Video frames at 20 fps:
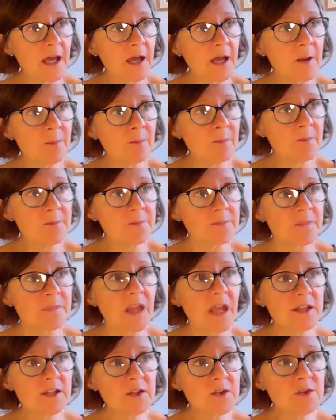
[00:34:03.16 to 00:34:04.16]

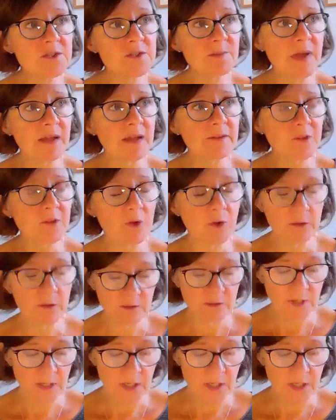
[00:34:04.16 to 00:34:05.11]
a huge amount on